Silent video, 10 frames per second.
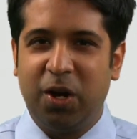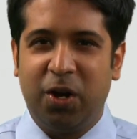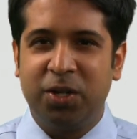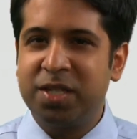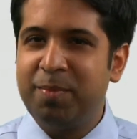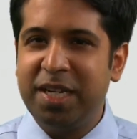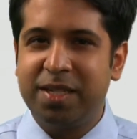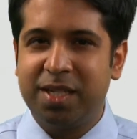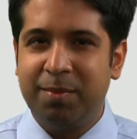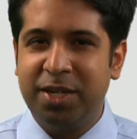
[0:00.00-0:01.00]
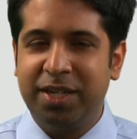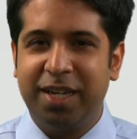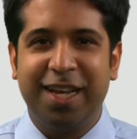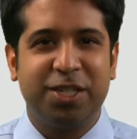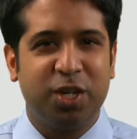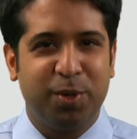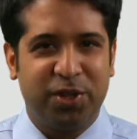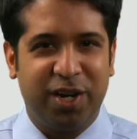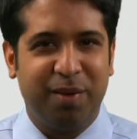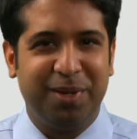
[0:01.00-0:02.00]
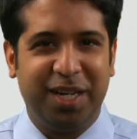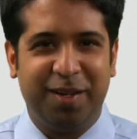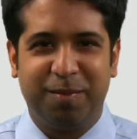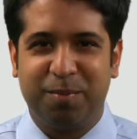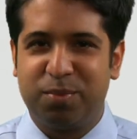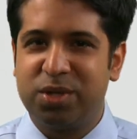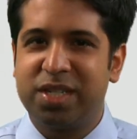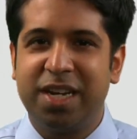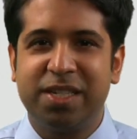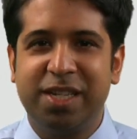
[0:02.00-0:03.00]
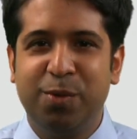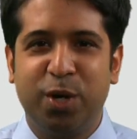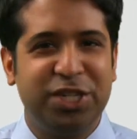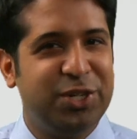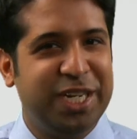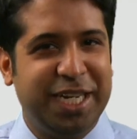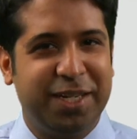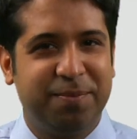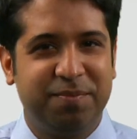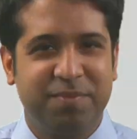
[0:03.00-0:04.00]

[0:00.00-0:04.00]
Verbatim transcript: Alta Bates Summit and tomotherapy, precisely what you need.